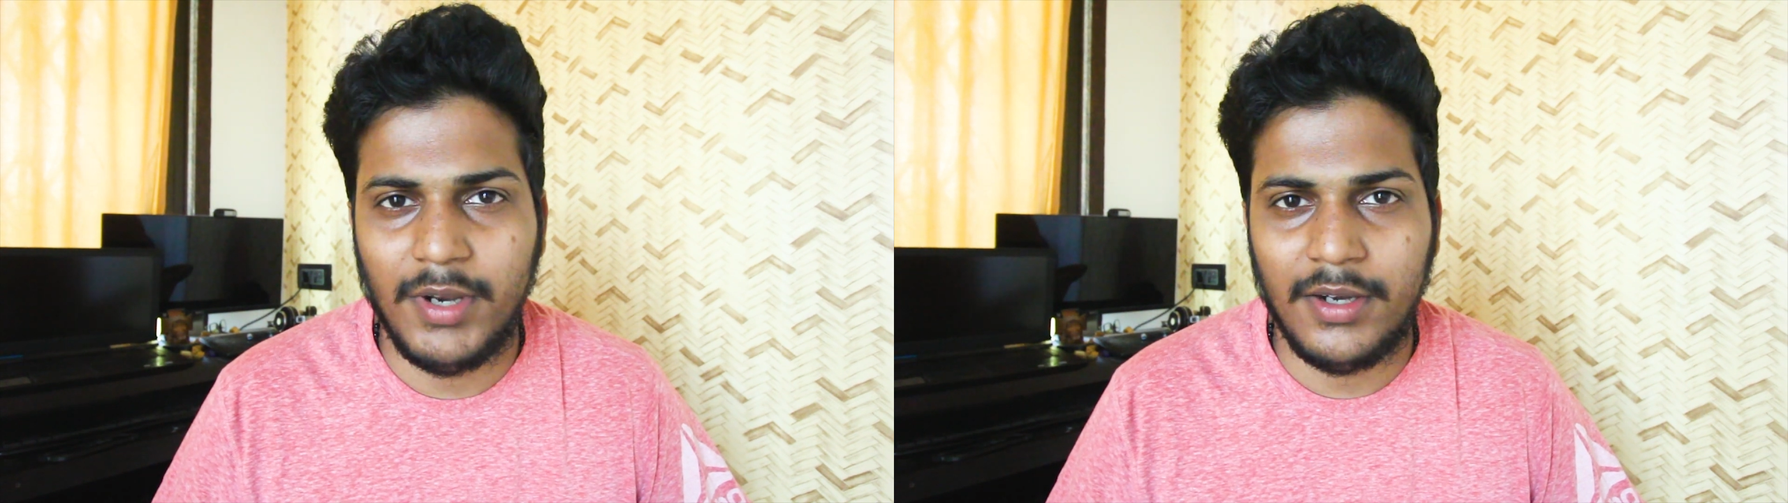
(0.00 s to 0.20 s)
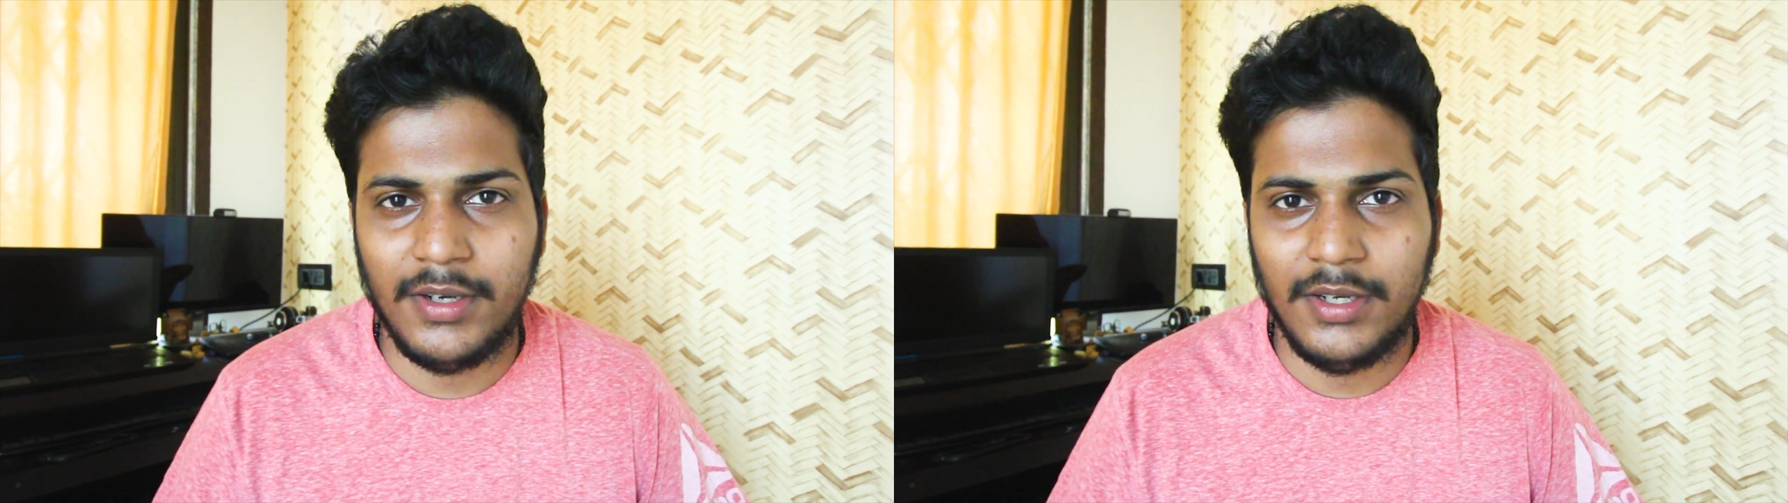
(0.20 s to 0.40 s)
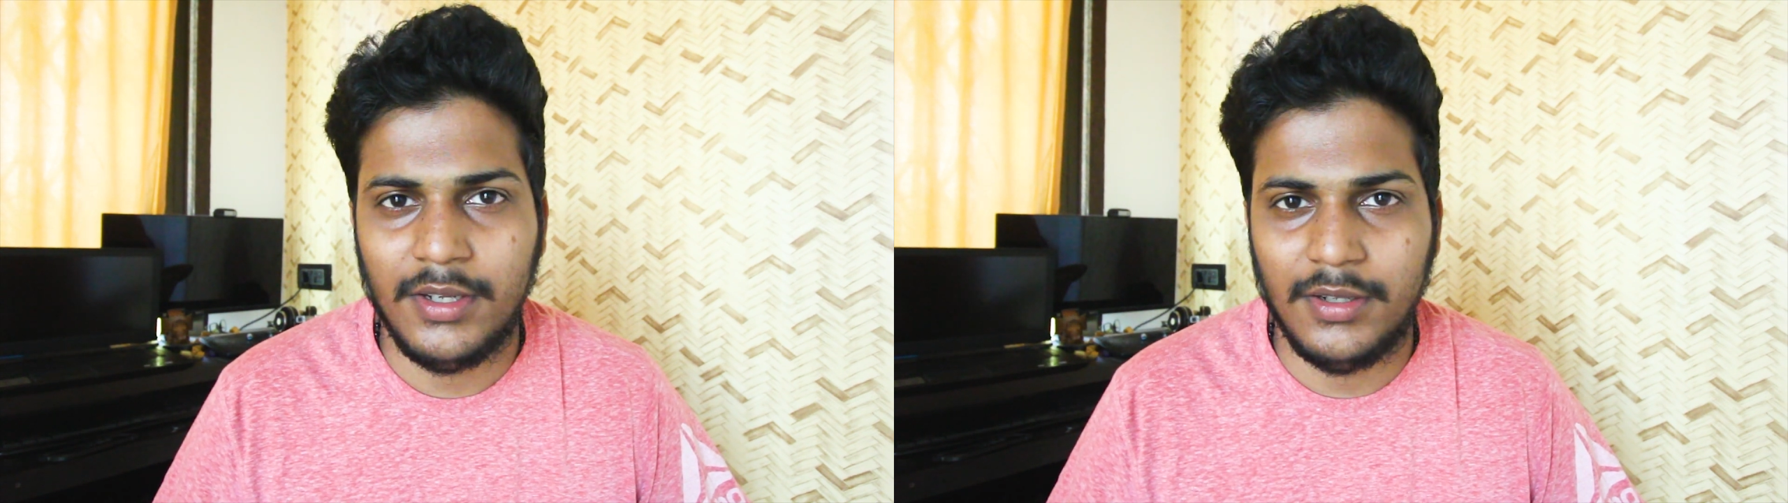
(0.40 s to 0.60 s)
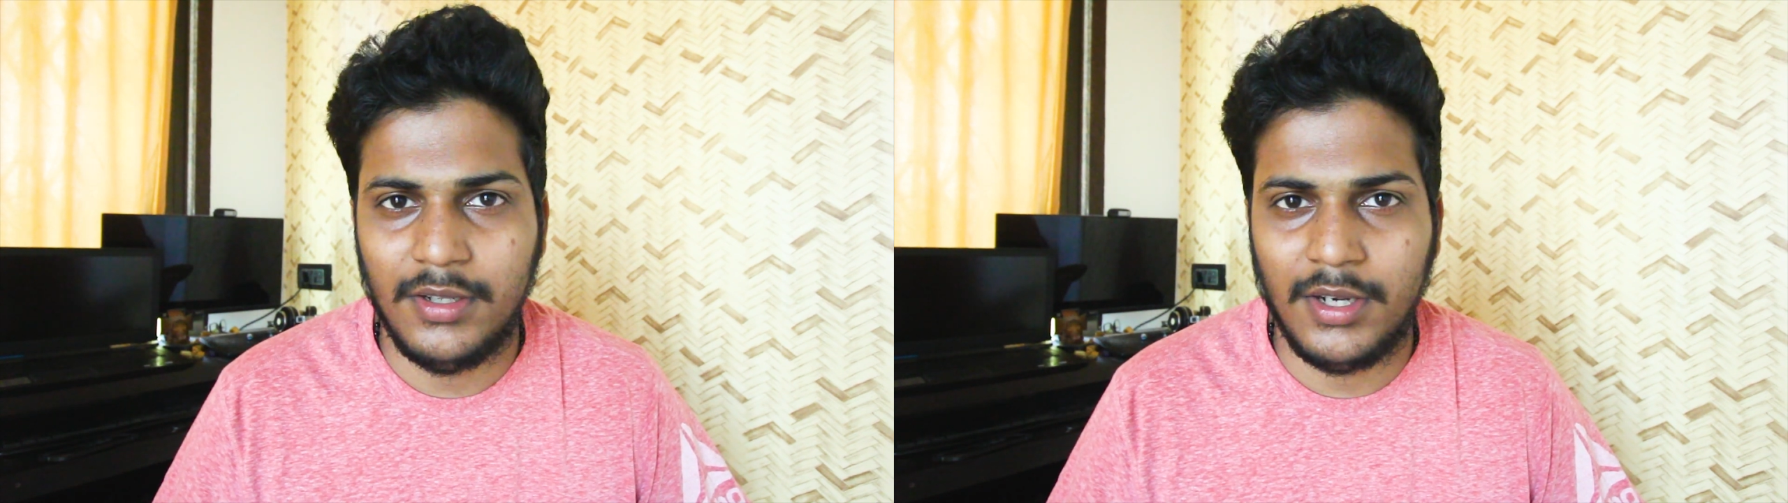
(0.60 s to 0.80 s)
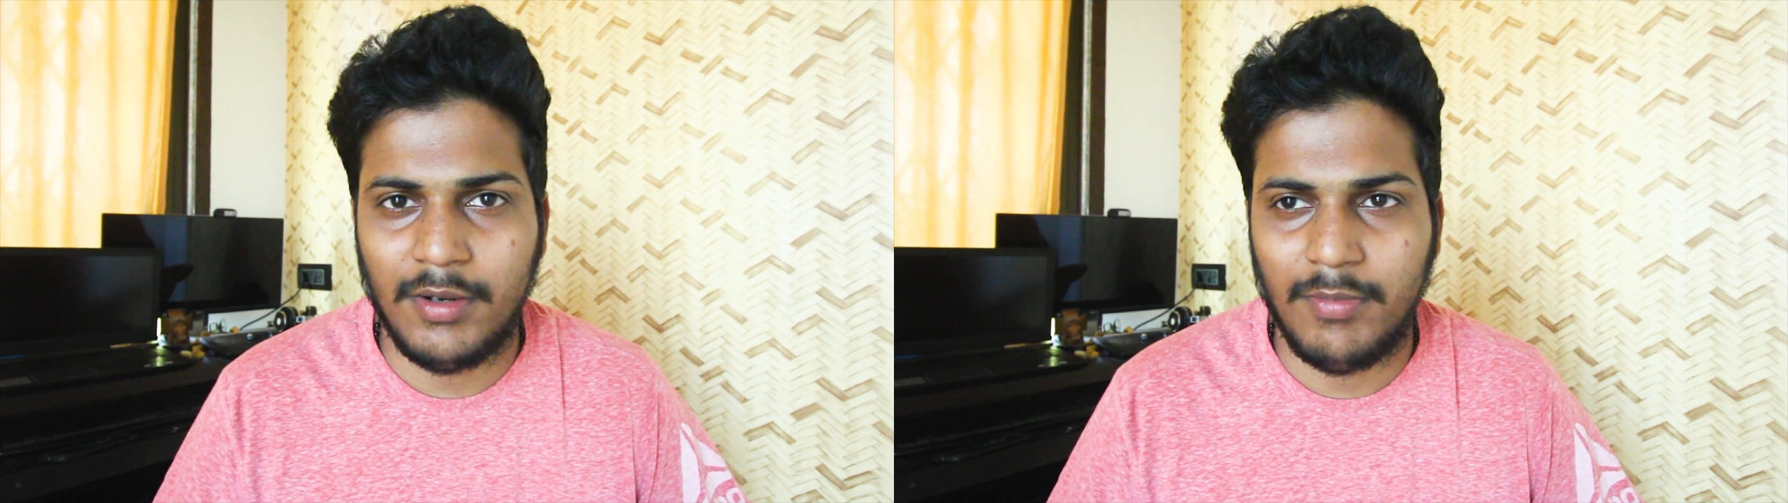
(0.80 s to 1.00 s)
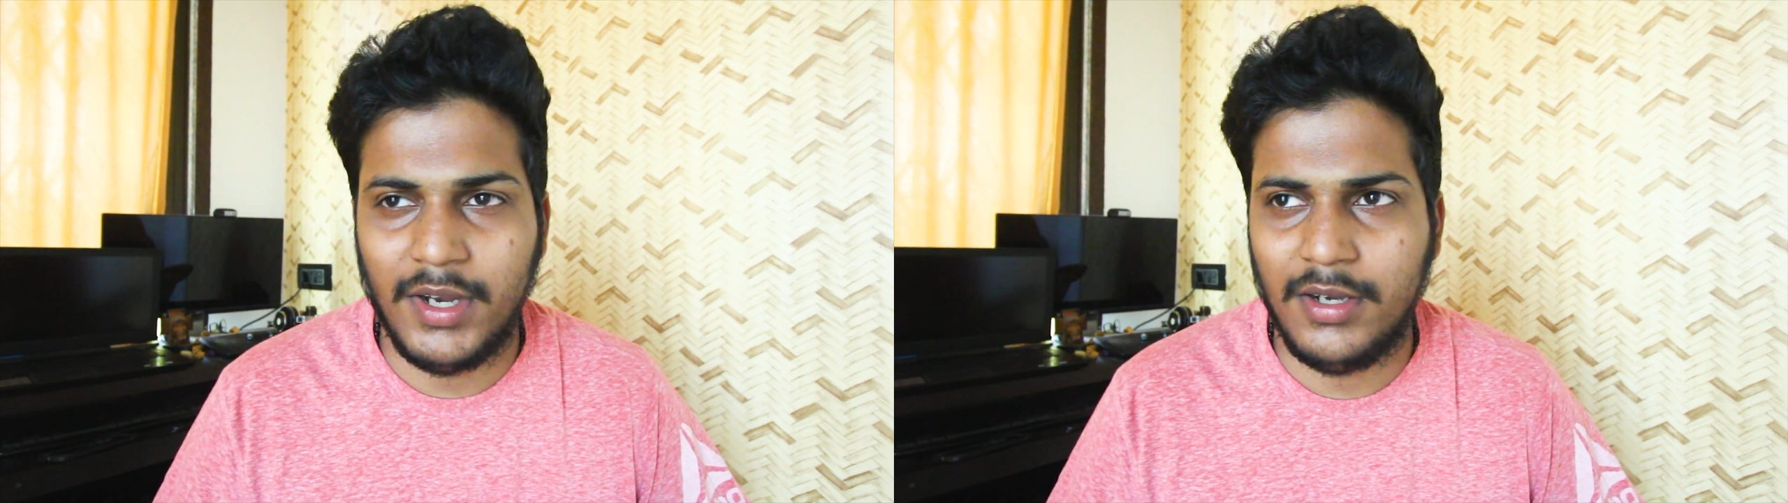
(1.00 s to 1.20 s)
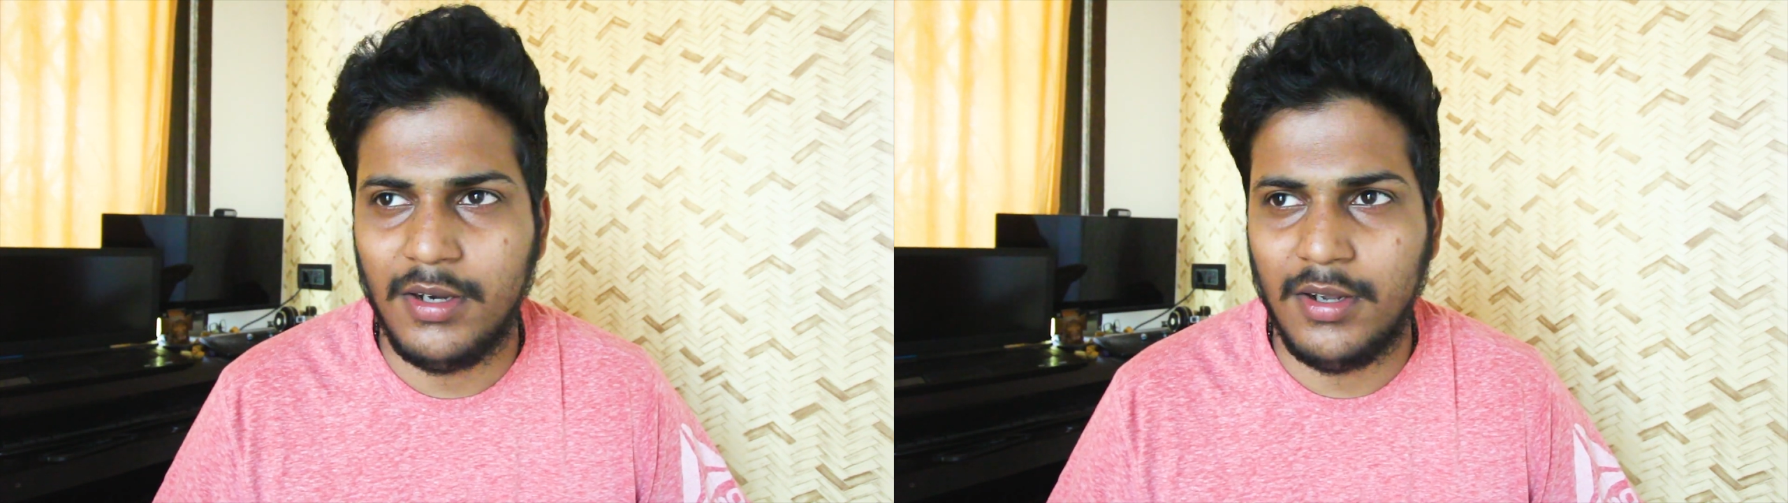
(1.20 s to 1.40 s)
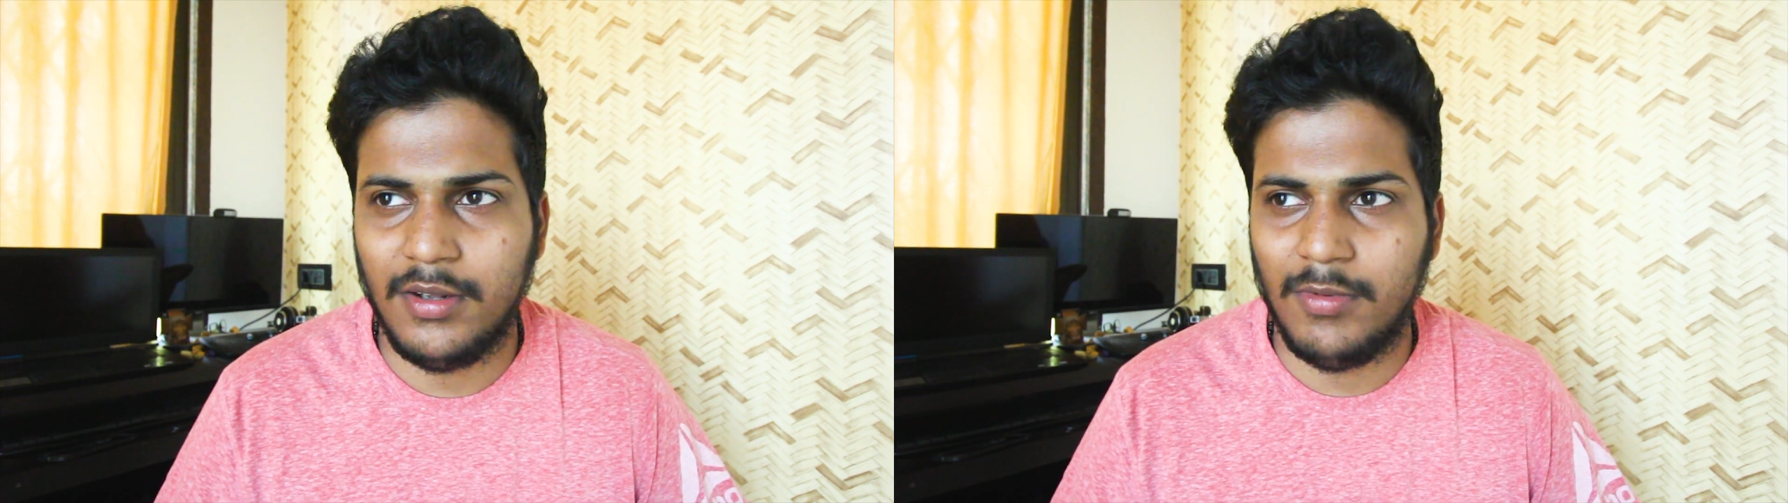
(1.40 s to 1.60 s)
battery the bat
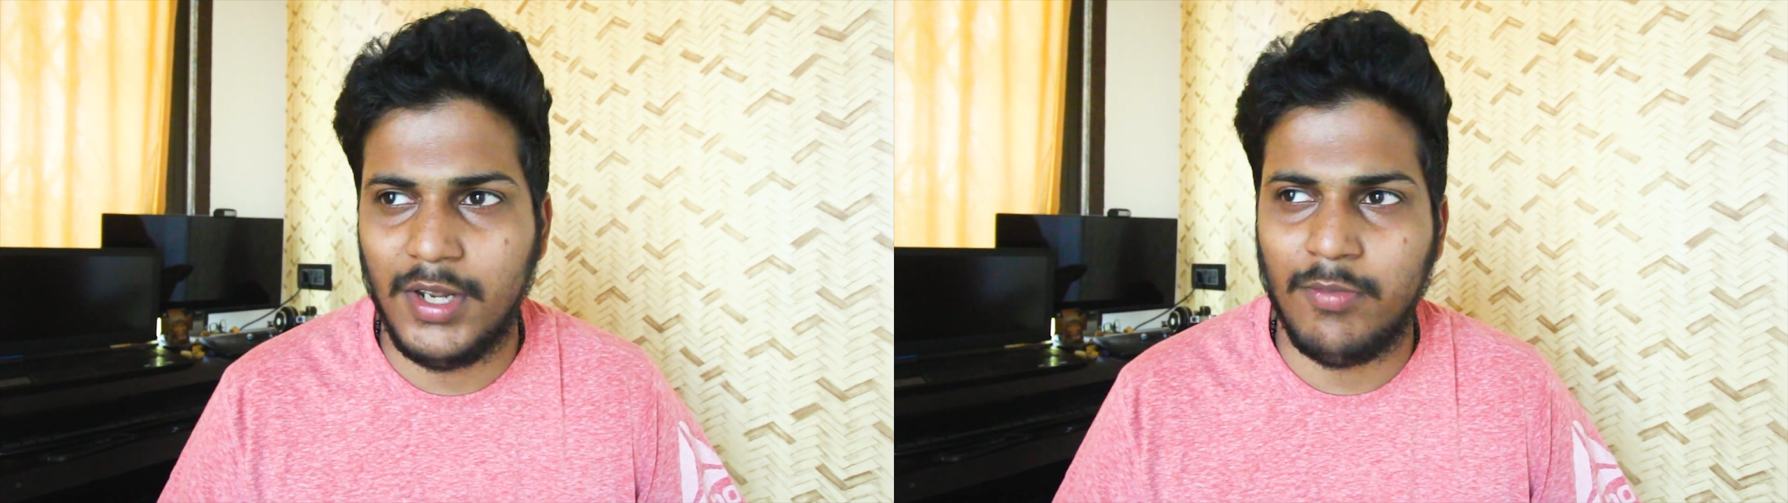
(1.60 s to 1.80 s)
uh,